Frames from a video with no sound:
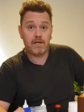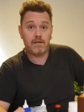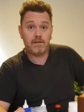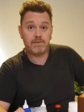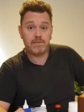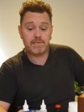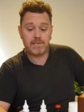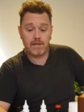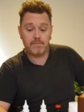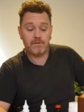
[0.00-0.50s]

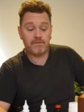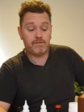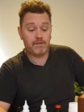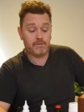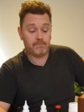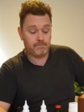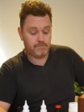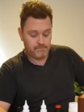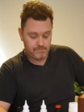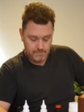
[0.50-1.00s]
Some of
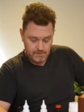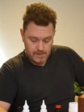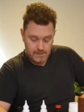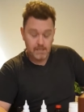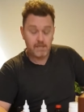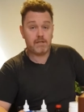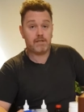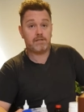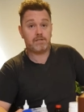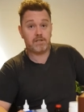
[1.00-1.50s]
them,
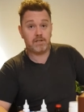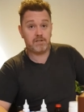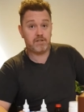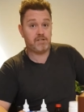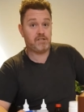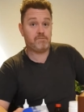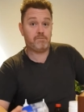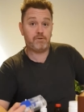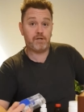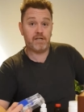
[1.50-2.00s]
such
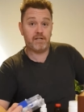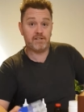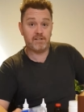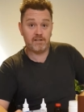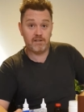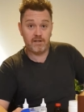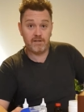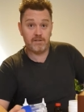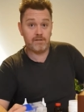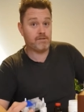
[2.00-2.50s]
as
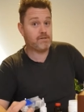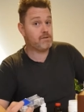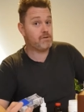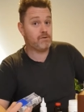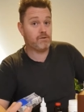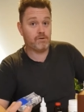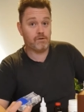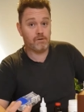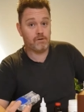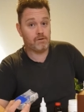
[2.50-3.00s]
prednisones
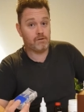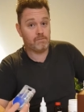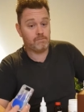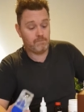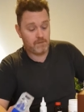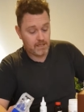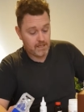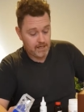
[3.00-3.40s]
or